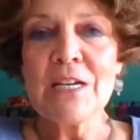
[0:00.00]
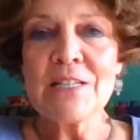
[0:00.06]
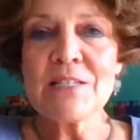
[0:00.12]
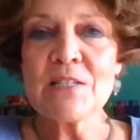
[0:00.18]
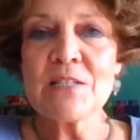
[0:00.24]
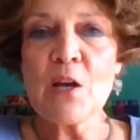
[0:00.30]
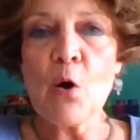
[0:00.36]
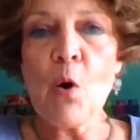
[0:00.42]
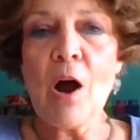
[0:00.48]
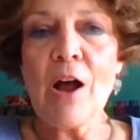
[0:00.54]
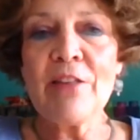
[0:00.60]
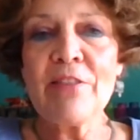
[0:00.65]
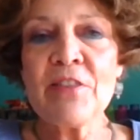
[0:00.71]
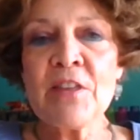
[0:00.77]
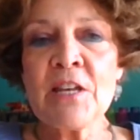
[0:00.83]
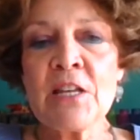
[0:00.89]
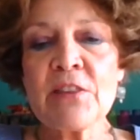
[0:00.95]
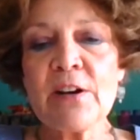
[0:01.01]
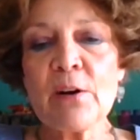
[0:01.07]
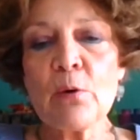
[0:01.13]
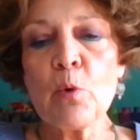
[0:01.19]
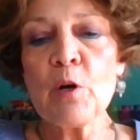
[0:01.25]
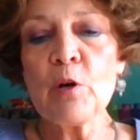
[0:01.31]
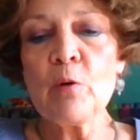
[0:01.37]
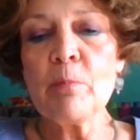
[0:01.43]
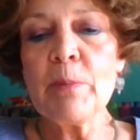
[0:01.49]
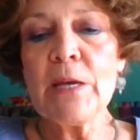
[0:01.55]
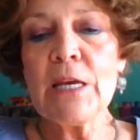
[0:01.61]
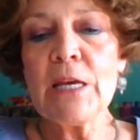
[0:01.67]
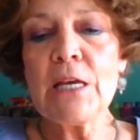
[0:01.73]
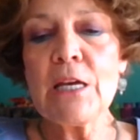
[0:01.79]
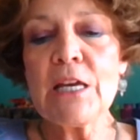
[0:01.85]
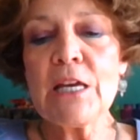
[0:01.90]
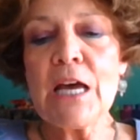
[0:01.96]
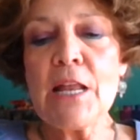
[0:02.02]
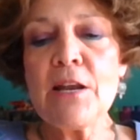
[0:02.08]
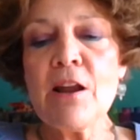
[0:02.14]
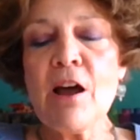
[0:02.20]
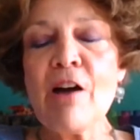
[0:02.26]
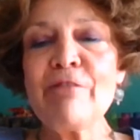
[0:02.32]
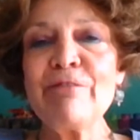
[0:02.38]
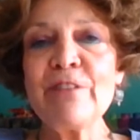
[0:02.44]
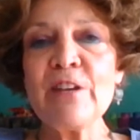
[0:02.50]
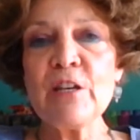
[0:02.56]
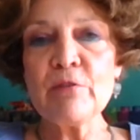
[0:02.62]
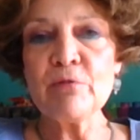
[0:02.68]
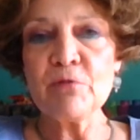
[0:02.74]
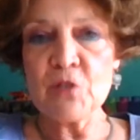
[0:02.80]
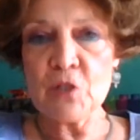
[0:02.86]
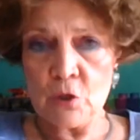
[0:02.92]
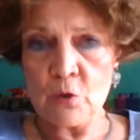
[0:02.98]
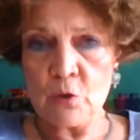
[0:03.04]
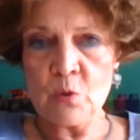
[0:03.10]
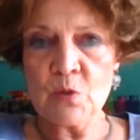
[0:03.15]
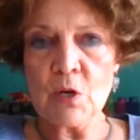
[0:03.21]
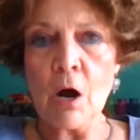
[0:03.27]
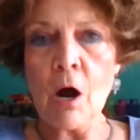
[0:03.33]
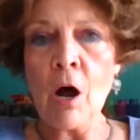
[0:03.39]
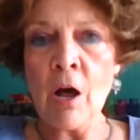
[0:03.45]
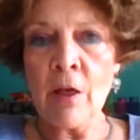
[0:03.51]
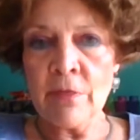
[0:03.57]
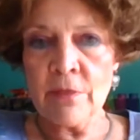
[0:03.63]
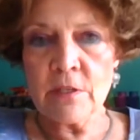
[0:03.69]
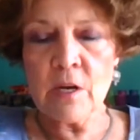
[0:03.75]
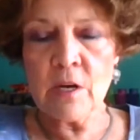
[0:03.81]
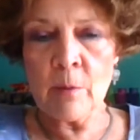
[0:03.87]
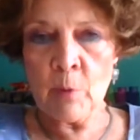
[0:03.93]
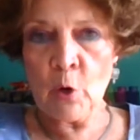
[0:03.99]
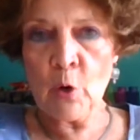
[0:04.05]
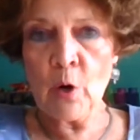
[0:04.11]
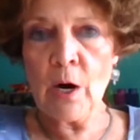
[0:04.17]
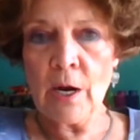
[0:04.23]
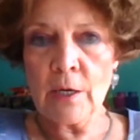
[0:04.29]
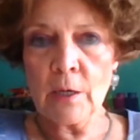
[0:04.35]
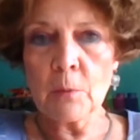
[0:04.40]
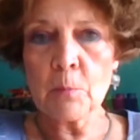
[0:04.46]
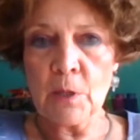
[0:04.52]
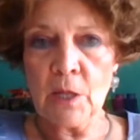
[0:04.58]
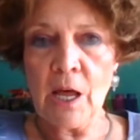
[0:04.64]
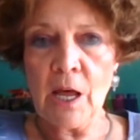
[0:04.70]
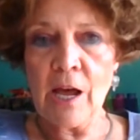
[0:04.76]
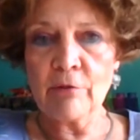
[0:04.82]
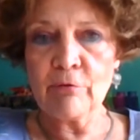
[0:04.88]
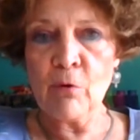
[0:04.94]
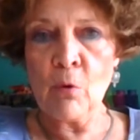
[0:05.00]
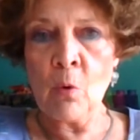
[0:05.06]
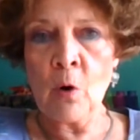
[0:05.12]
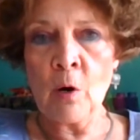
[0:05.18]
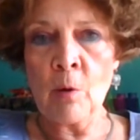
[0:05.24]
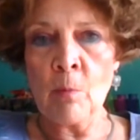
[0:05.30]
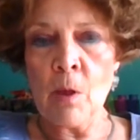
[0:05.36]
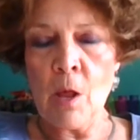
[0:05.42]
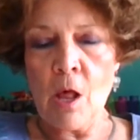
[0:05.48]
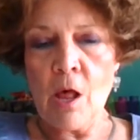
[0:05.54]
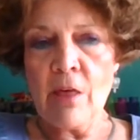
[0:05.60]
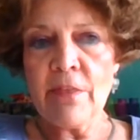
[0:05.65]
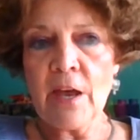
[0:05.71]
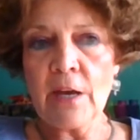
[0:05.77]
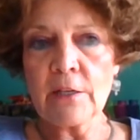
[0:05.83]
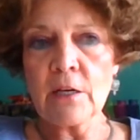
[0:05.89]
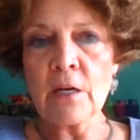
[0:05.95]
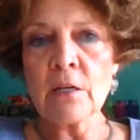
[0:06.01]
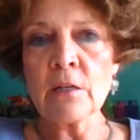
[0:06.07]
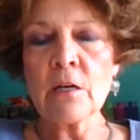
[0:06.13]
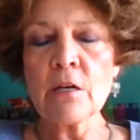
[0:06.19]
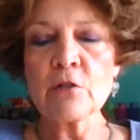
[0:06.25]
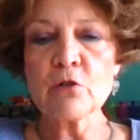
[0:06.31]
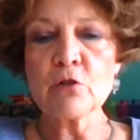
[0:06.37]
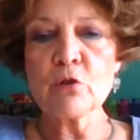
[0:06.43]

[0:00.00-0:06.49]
And so I think there will be enough issues on the Democratic platform that can